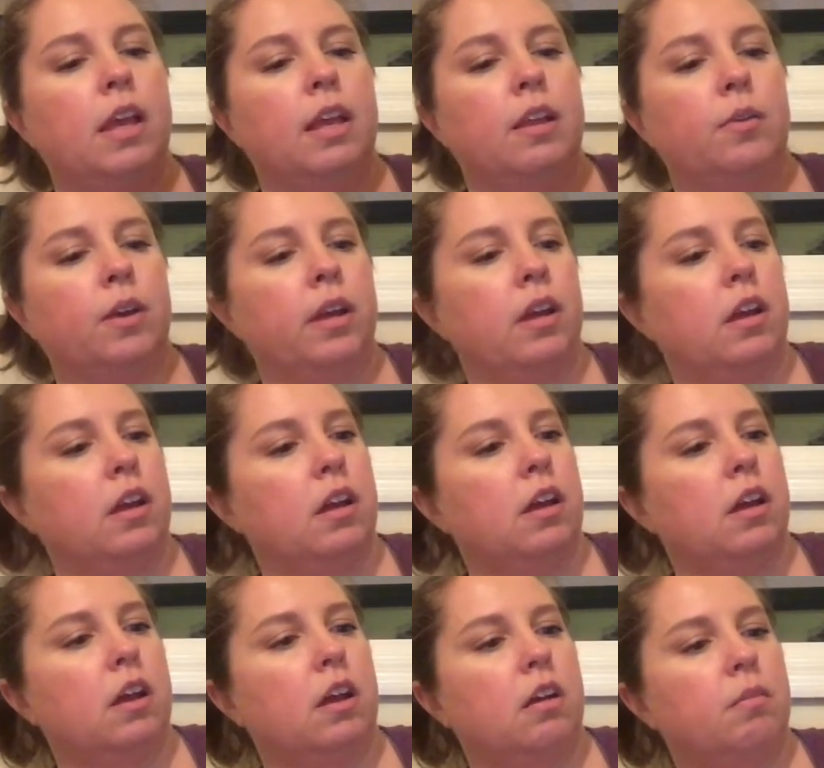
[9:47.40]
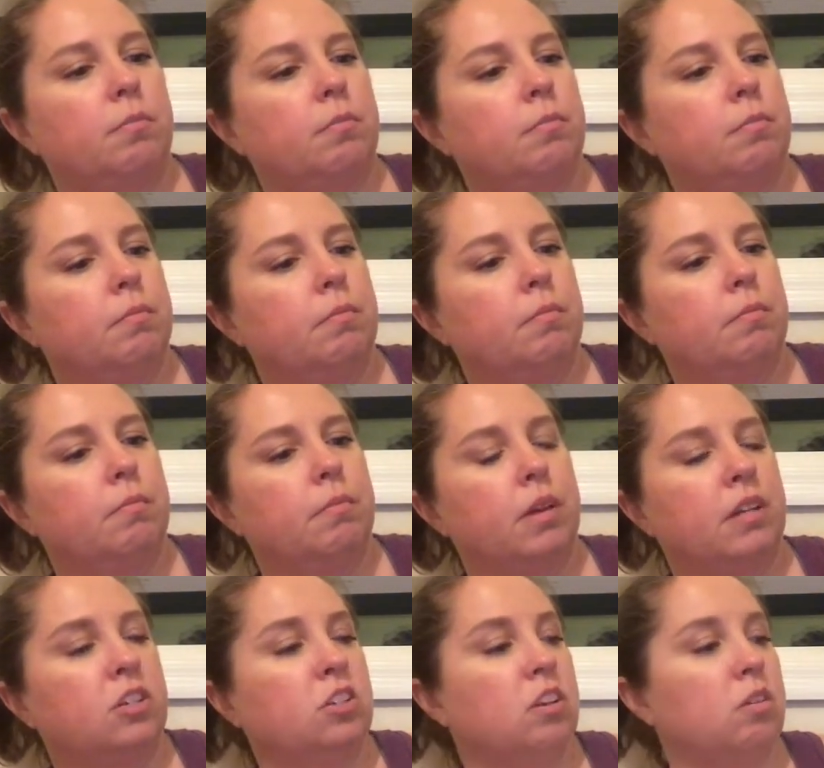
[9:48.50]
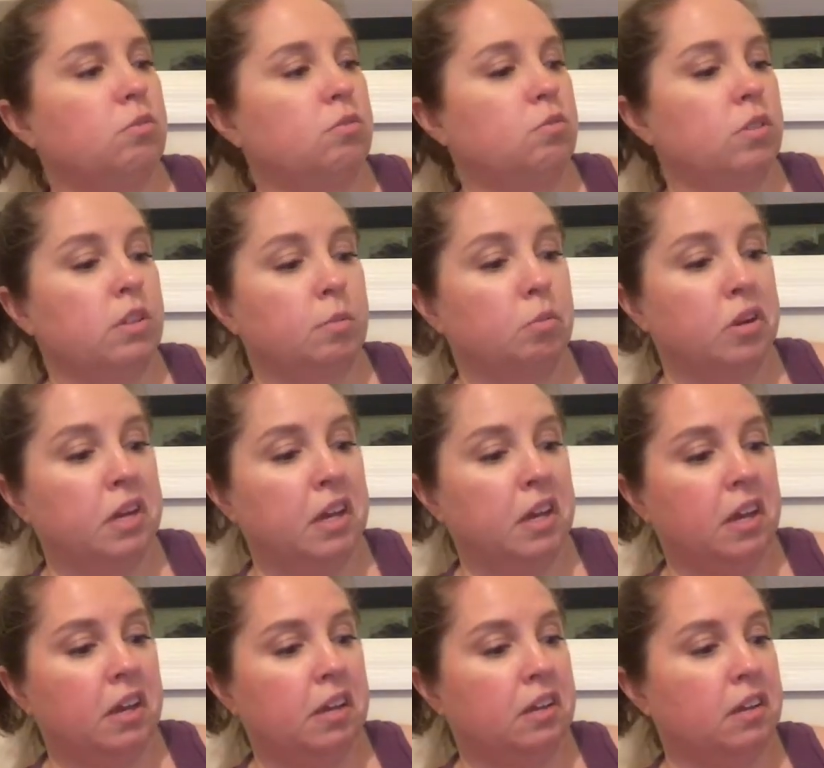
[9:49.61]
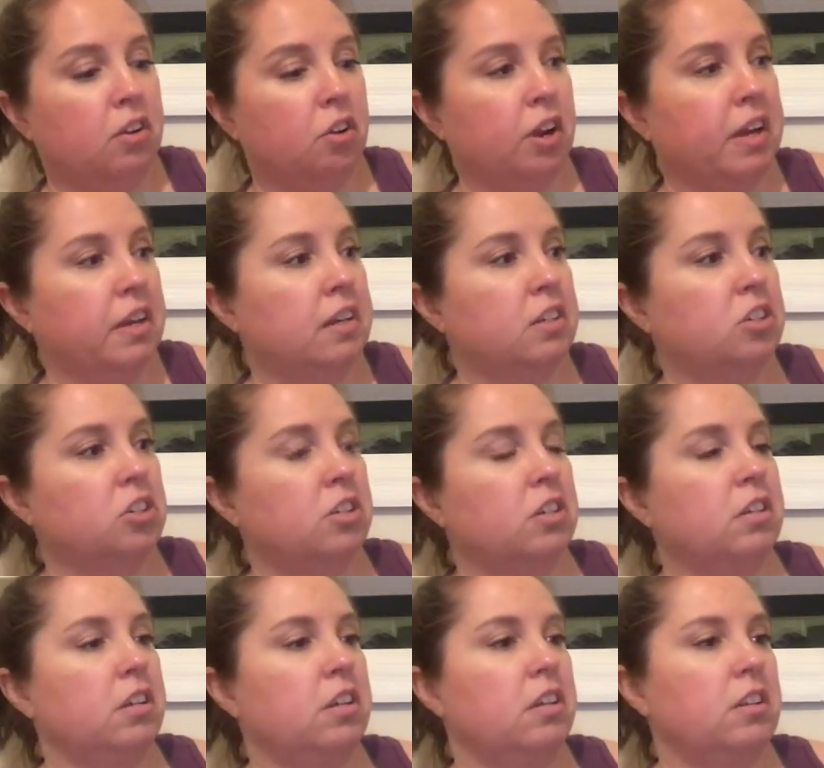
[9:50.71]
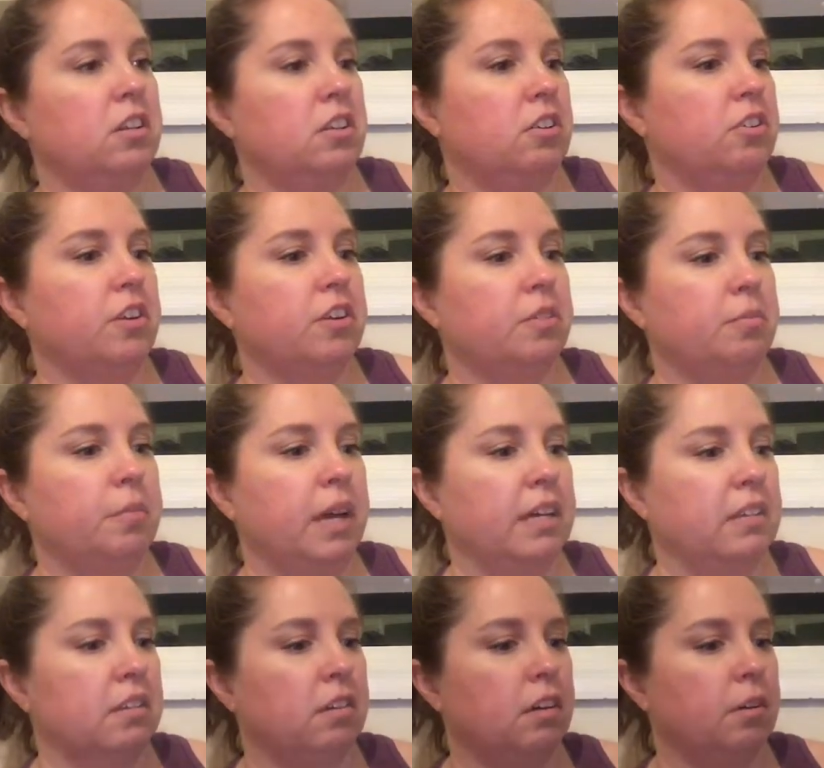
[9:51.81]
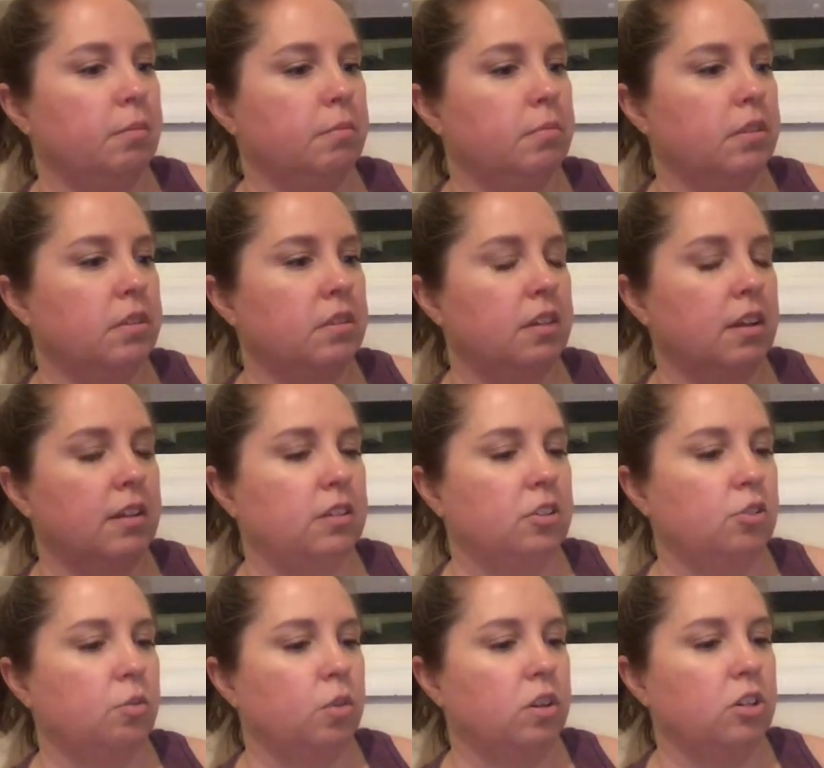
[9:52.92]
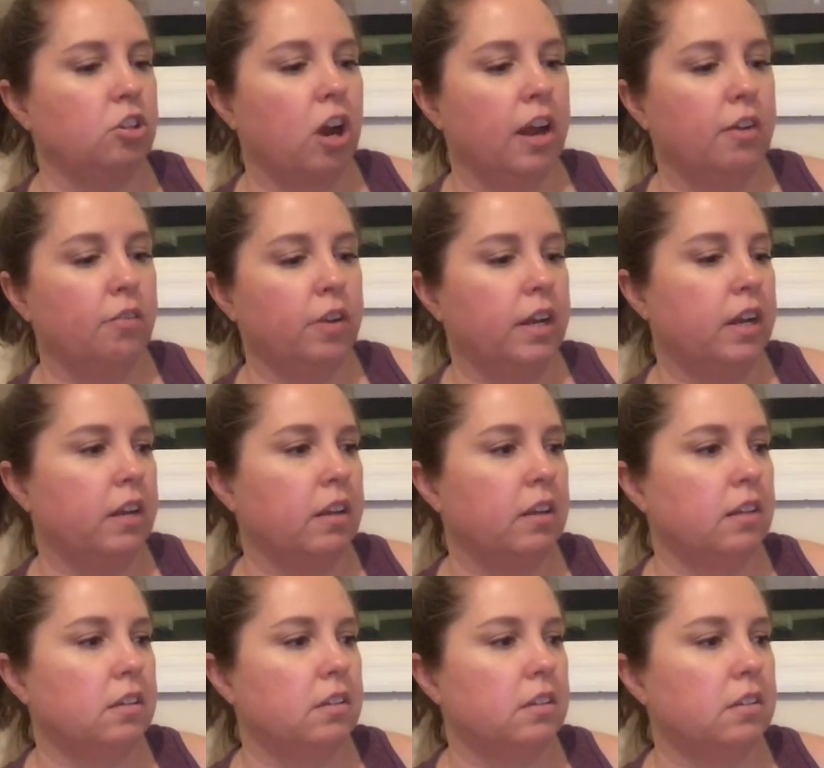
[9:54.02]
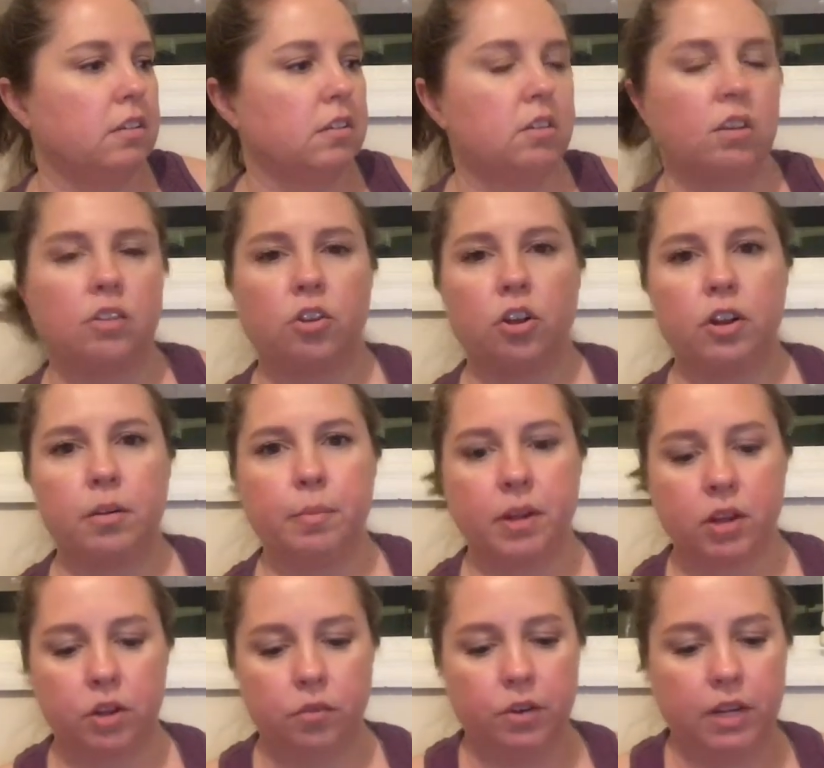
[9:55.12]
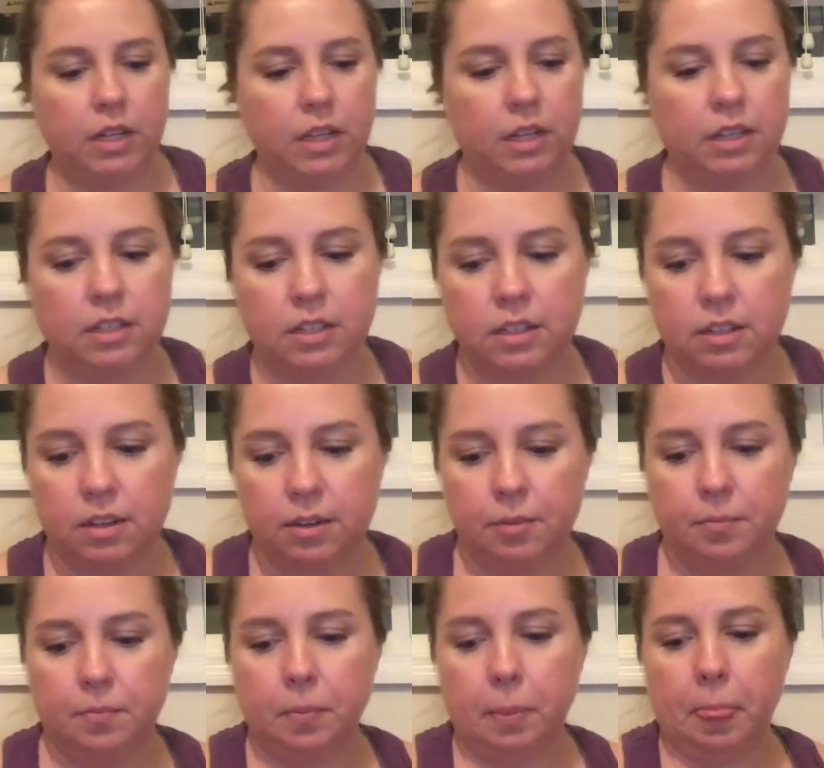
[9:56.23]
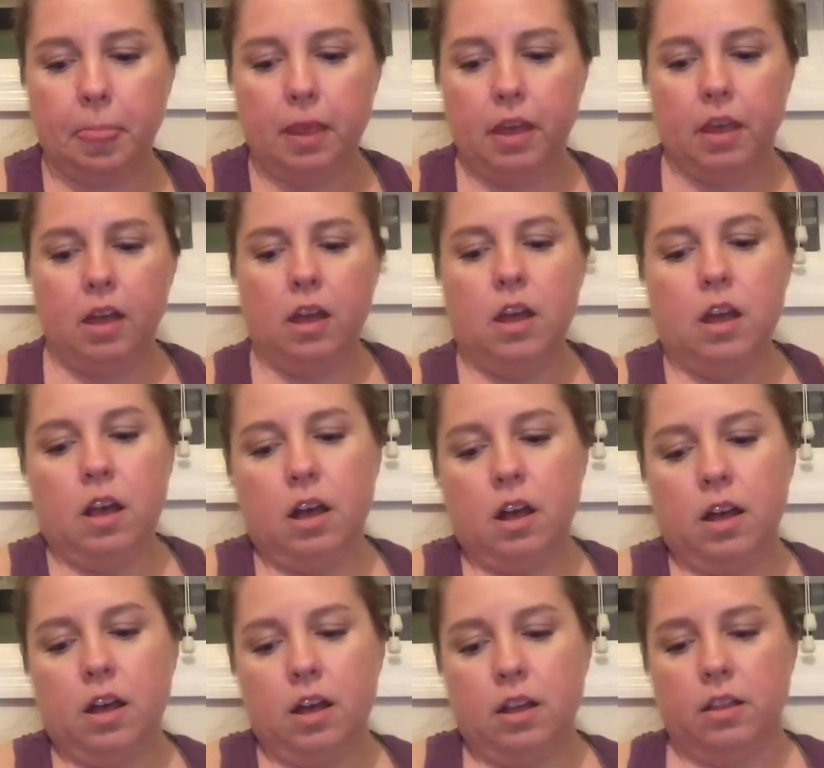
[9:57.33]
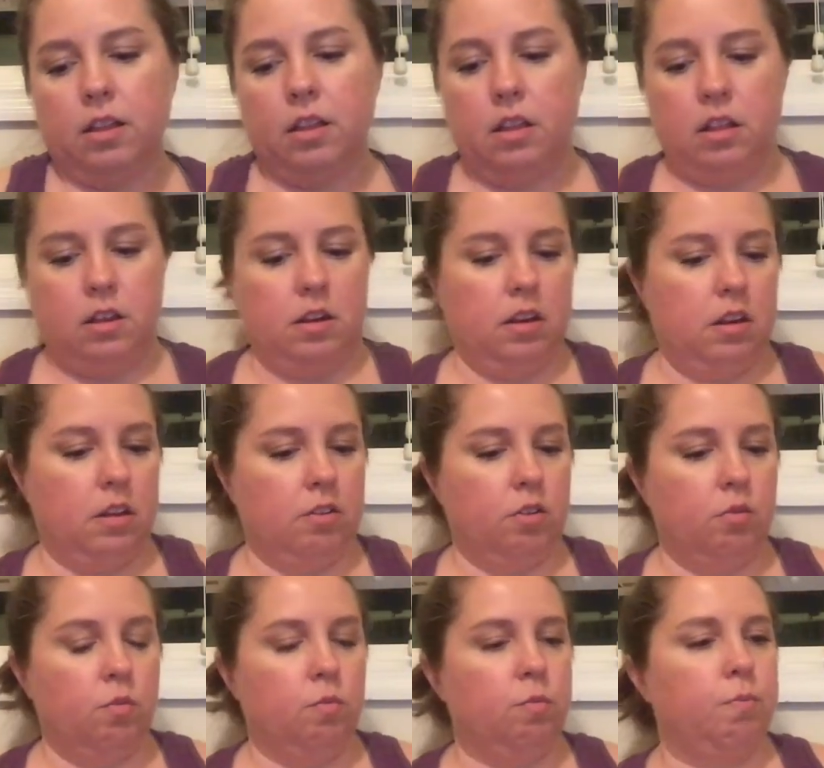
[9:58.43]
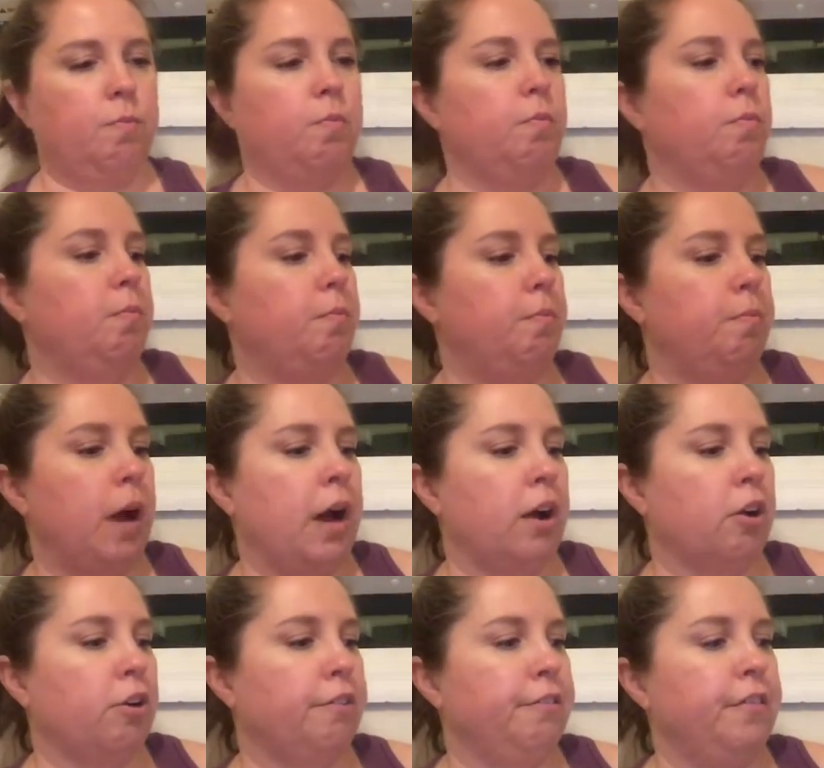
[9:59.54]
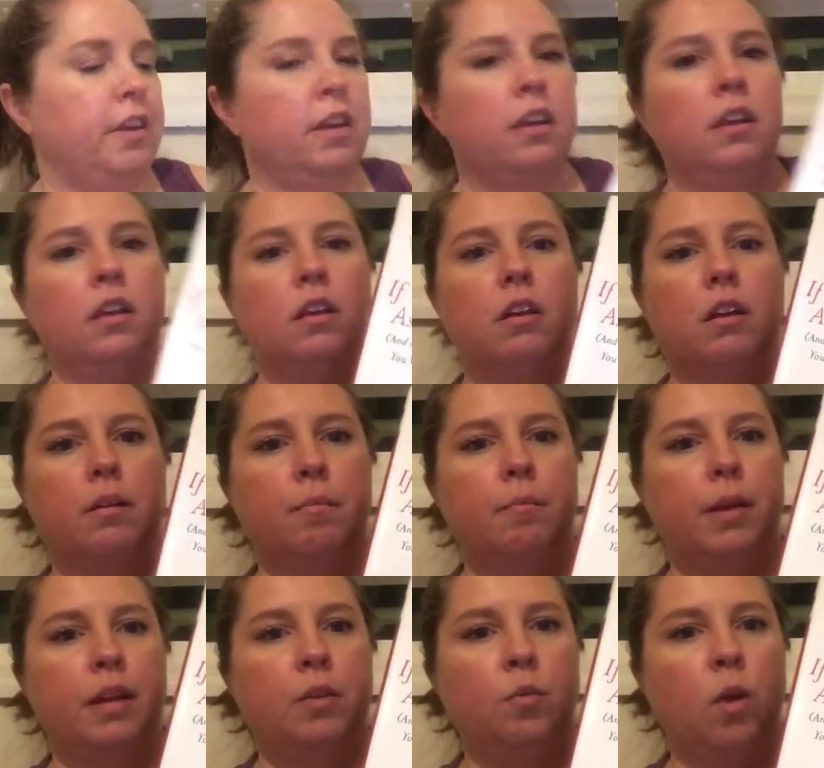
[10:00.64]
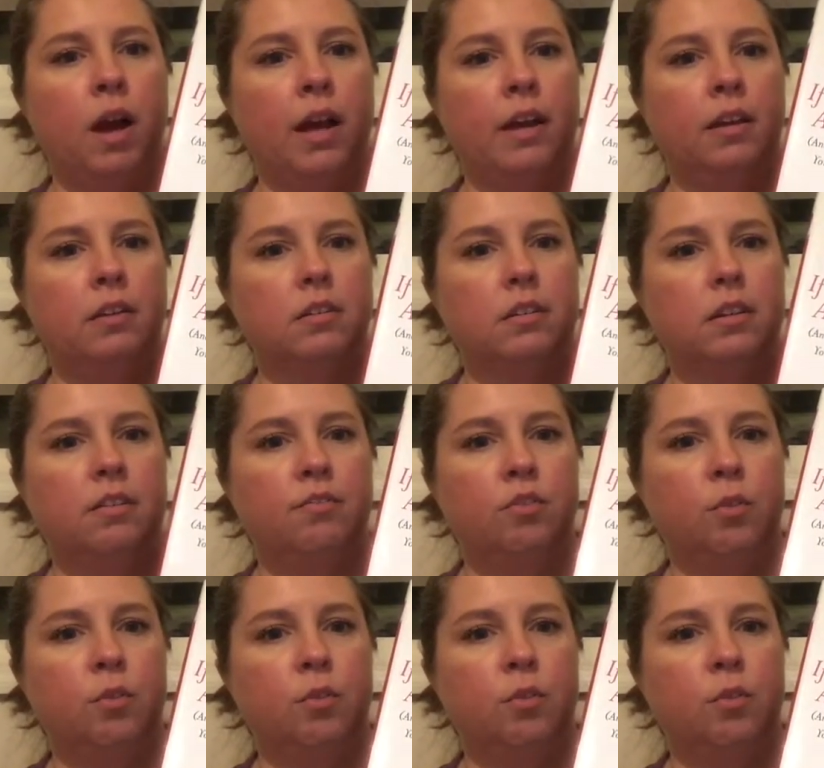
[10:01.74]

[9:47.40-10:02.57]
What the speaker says: anyway, I just thought it was really pretty and in great condition, and I couldn't pass it up since I do want to try and read it since it's on the Great American Read list. Another biography, Betty White, if